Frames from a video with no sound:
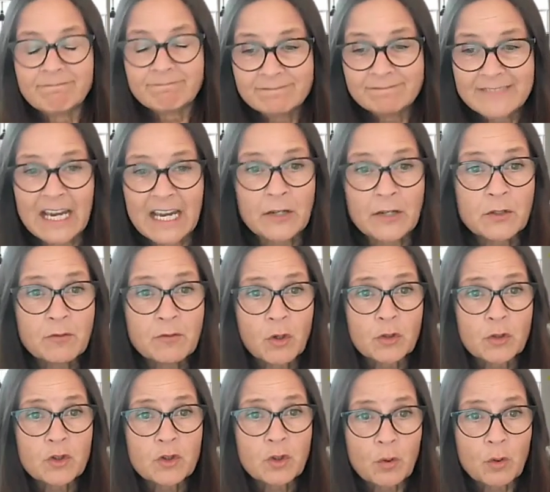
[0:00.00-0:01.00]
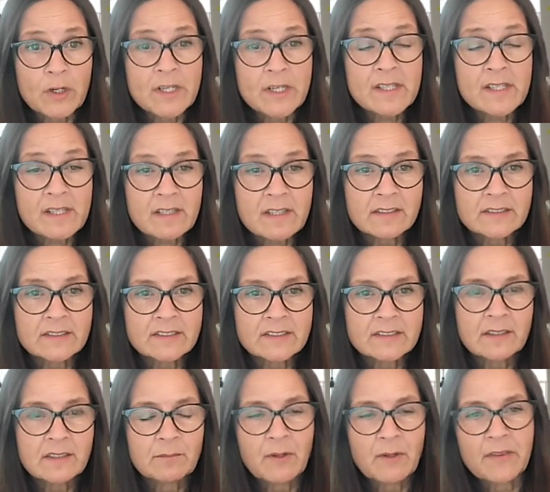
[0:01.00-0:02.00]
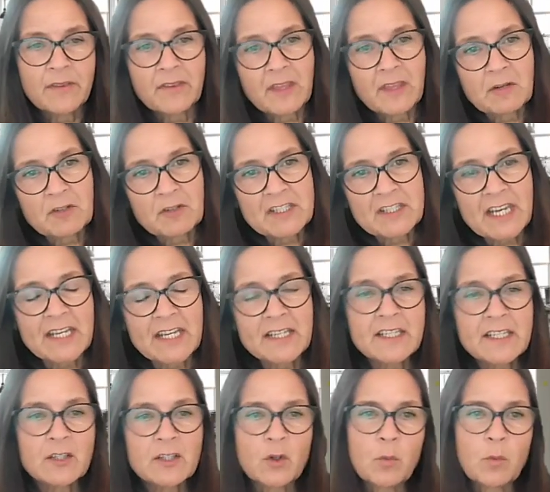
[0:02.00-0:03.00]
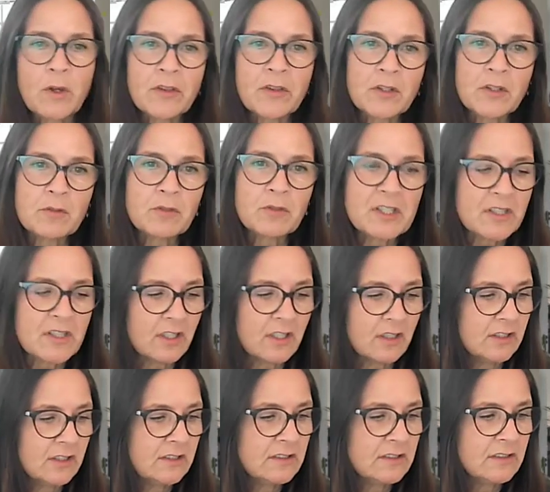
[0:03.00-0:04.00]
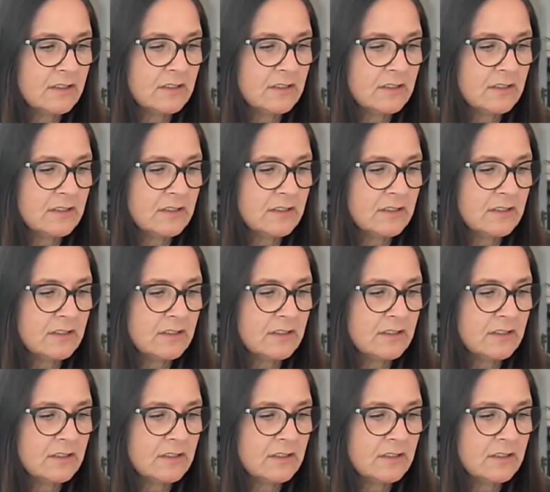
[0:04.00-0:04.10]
Now you've got a choice whether they retain it or whether you return.